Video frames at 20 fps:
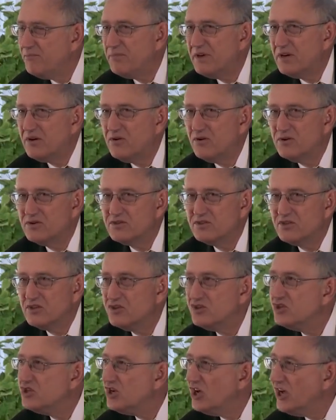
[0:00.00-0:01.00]
because the
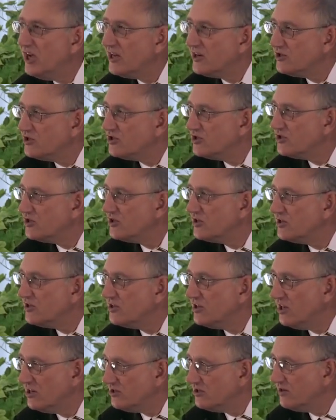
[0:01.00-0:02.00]
church, the
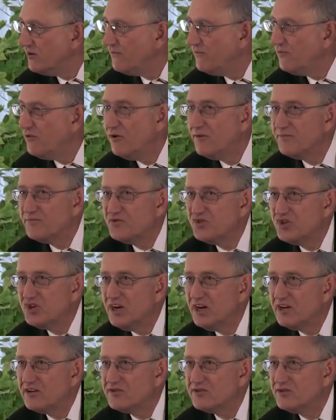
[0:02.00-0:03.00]
Dutch Reformed
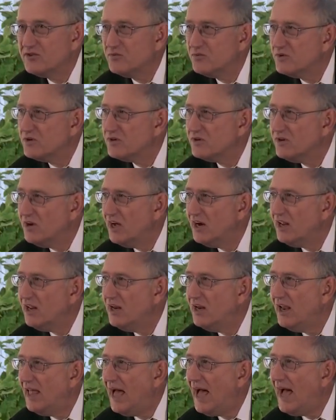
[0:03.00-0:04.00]
Church, would not
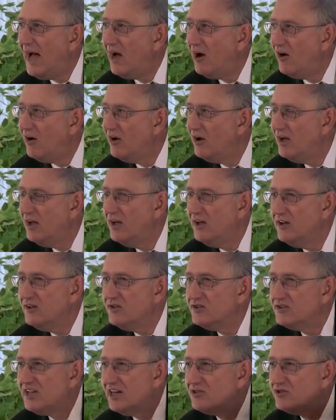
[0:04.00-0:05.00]
allow
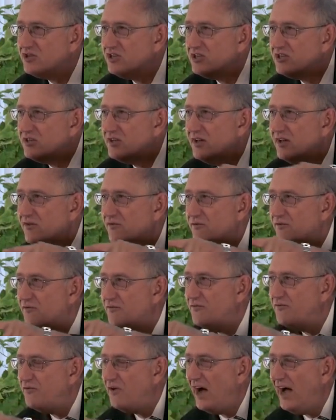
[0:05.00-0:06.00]
such a
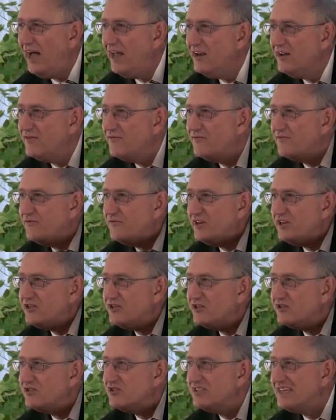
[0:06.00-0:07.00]
violent,
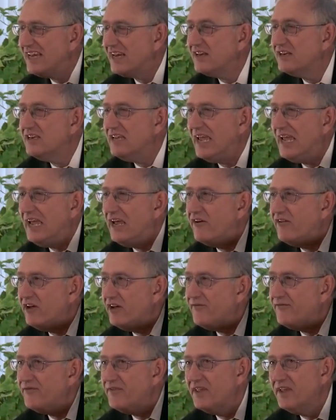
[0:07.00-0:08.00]
vicious
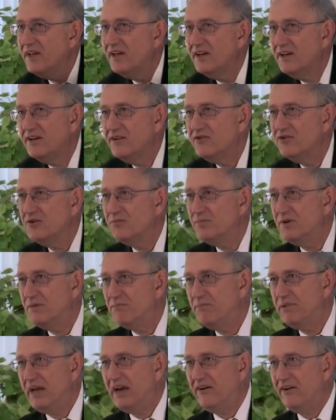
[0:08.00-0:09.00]
sectarian to be
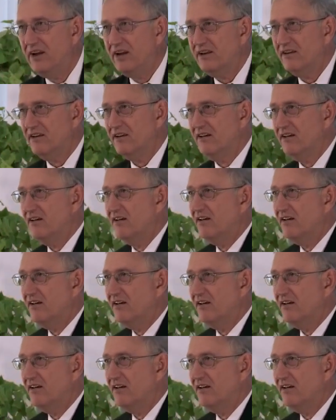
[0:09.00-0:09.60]
buried